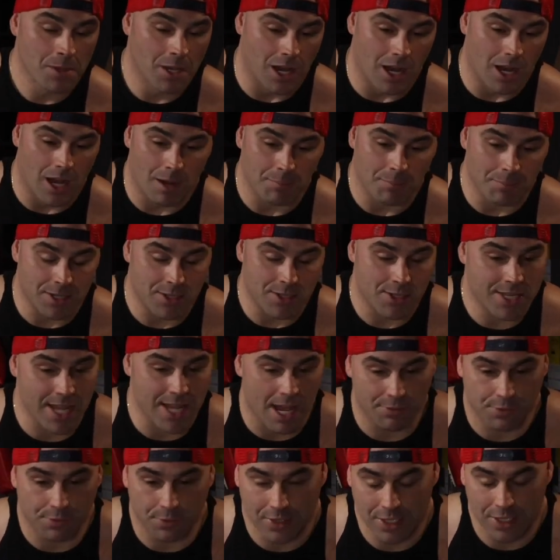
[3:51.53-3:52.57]
Um, it's
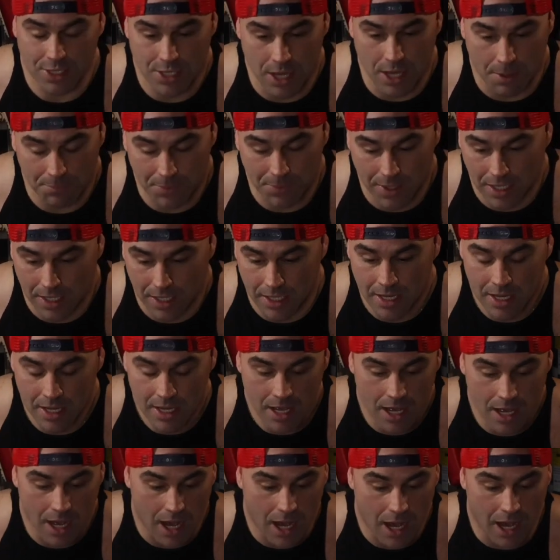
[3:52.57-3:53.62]
definitely something
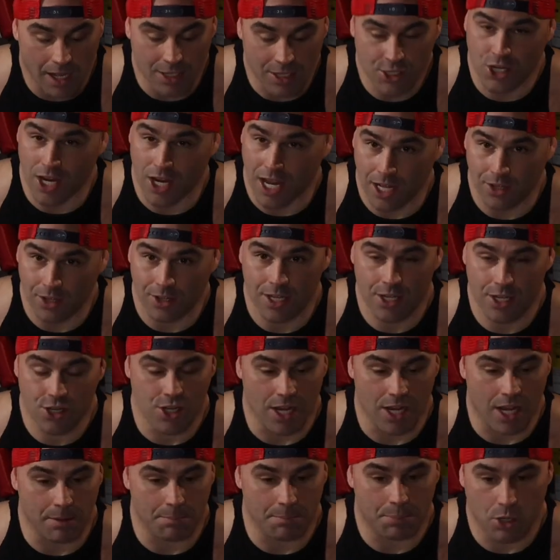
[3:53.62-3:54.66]
uh, a
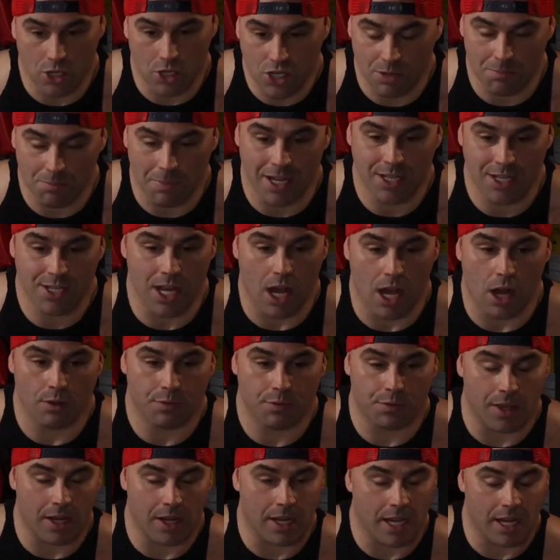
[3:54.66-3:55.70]
challenge and pushing
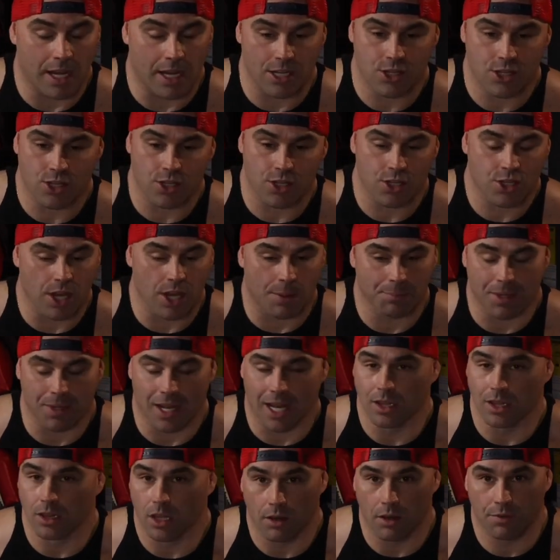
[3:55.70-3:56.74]
myself, and, and, it's just something
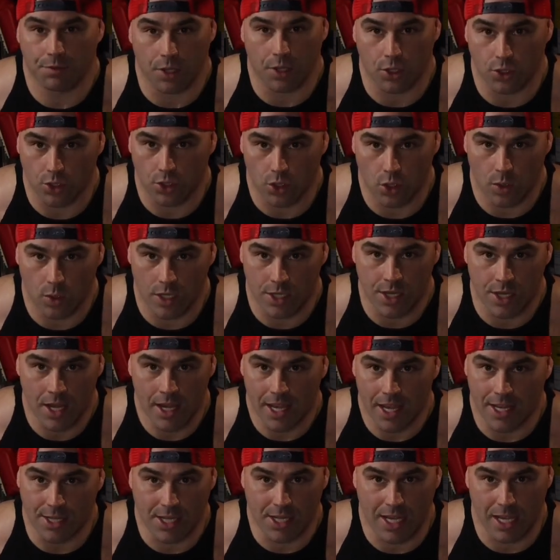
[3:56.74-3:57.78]
I love to do is
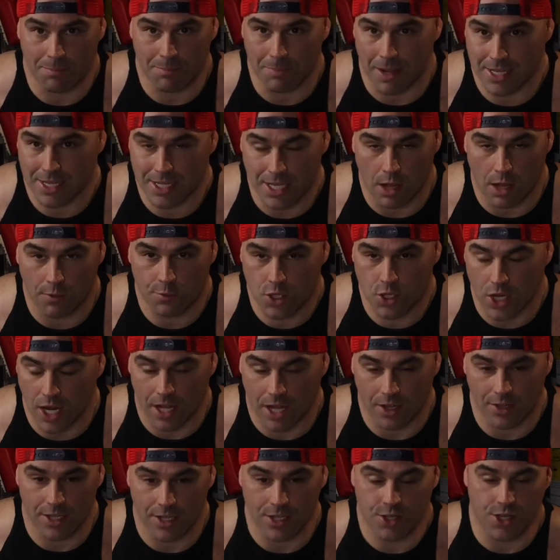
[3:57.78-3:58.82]
is keep myself
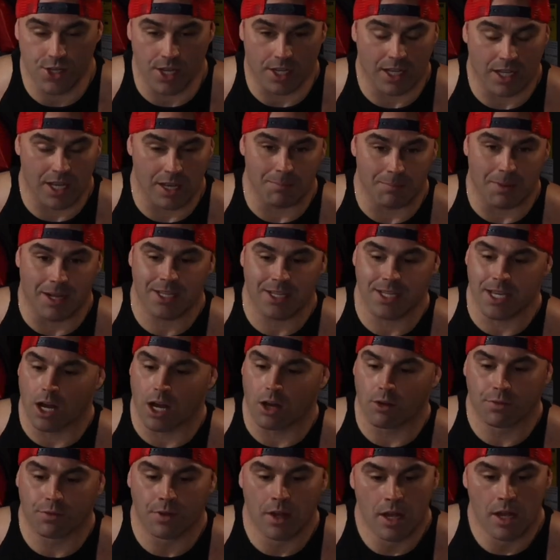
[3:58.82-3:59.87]
challenged and keep
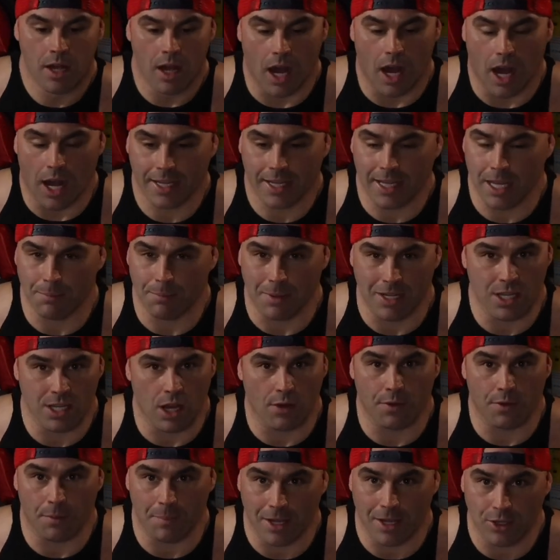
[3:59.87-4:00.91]
myself uh, keep
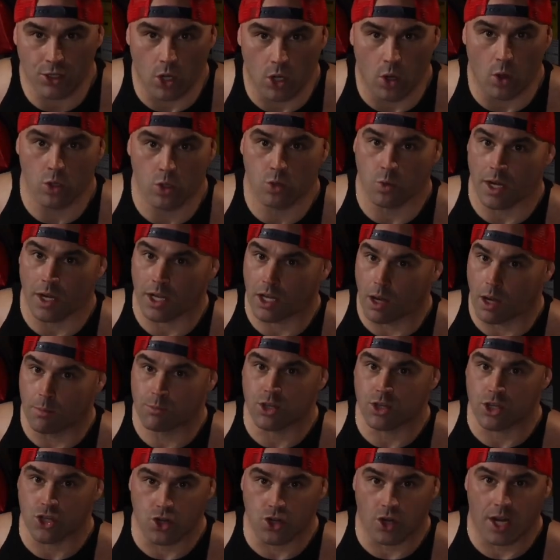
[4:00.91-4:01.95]
myself on my toes when it
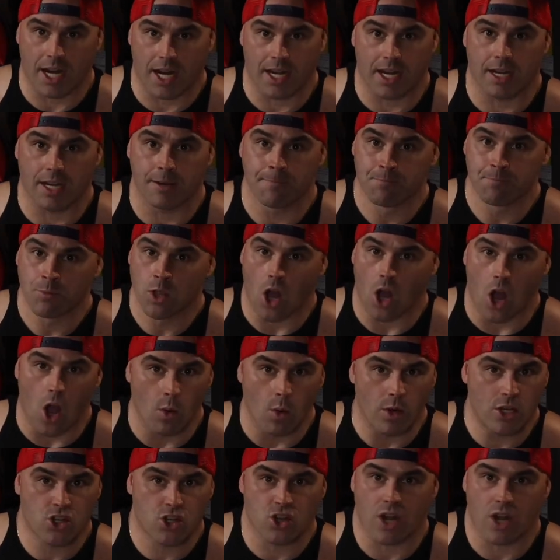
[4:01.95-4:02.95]
comes to training. Always